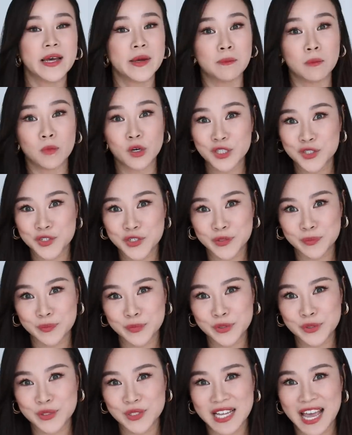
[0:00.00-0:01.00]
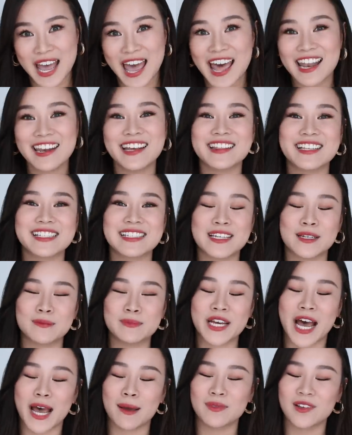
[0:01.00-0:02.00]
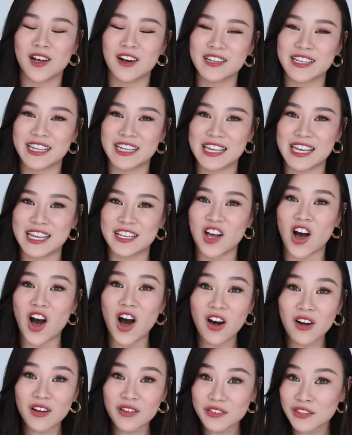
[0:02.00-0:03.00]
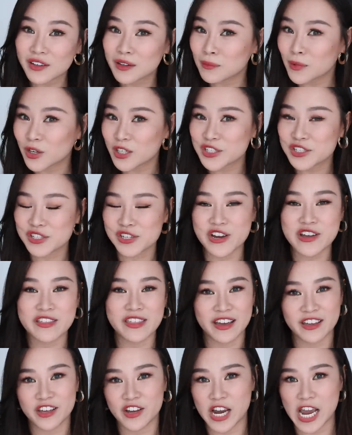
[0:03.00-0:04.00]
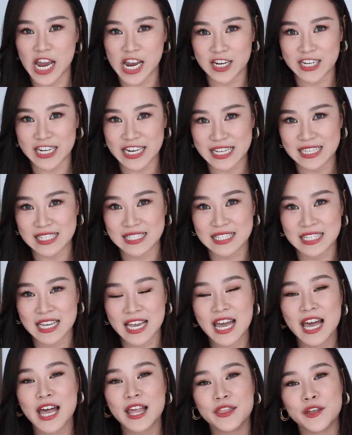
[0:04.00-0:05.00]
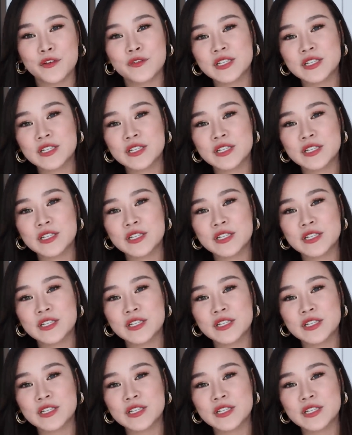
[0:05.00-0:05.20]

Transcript: a moisture boost and at the same time locking in all the moisture that your hair needs. The